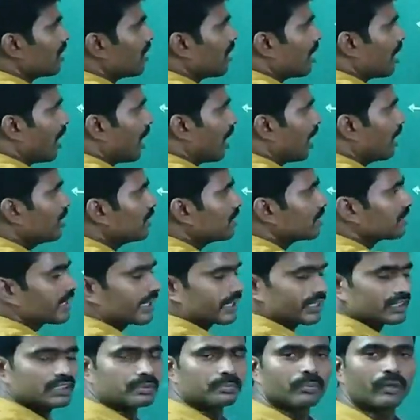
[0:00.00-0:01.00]
all
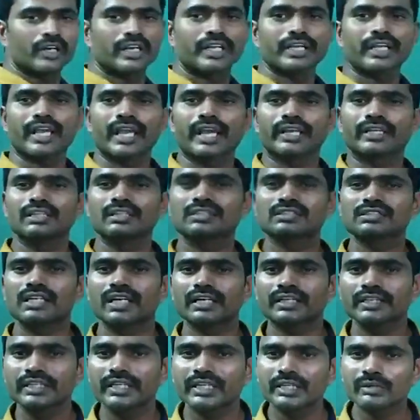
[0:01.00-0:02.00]
corresponding angles
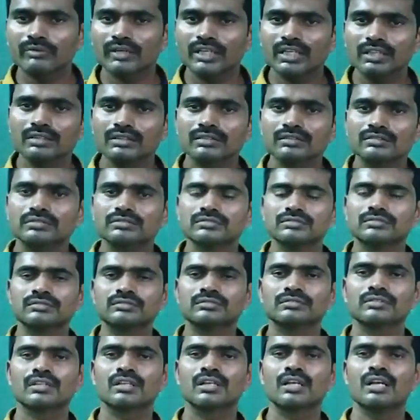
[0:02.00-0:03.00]
are equal,
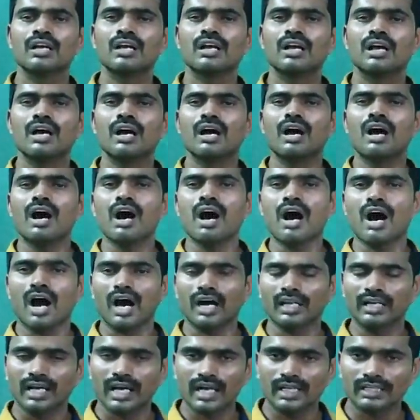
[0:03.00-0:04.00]

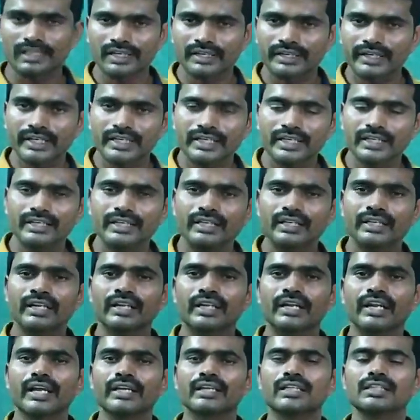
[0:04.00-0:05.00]
all alternate
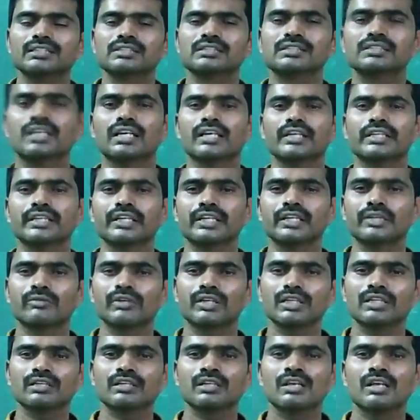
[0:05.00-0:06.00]
interior angles are
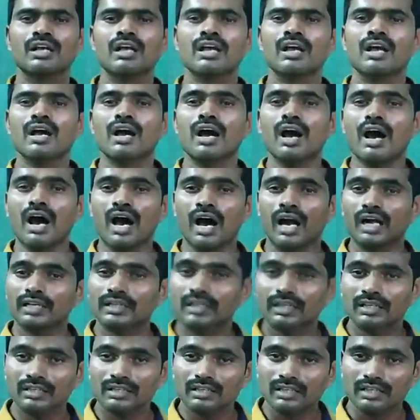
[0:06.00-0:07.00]
equal, all
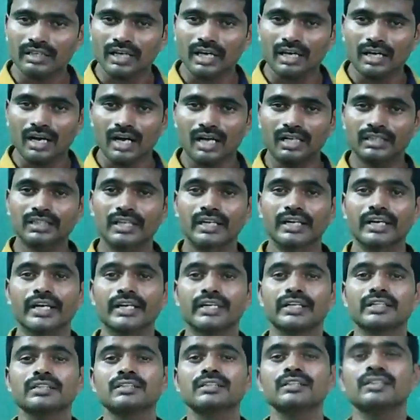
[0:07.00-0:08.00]

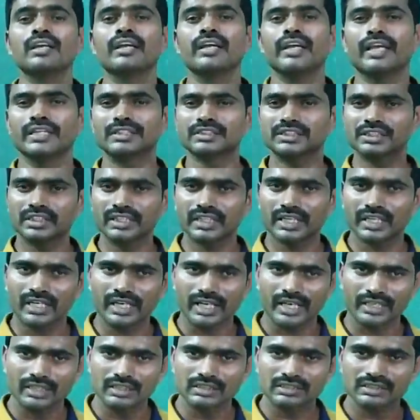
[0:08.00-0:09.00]
alternate exterior
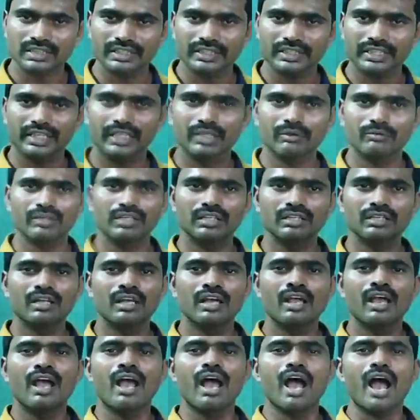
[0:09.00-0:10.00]
angles are equal,
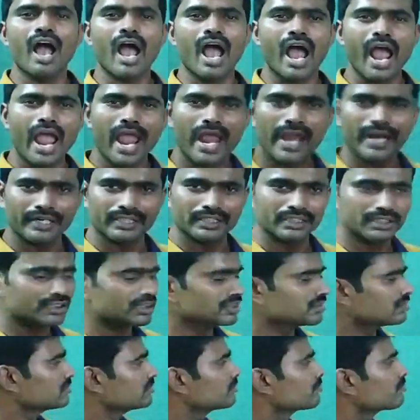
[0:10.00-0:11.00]

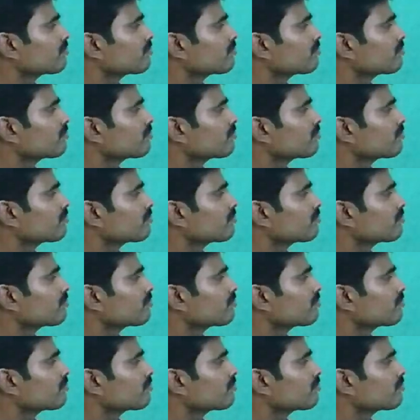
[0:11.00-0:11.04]
and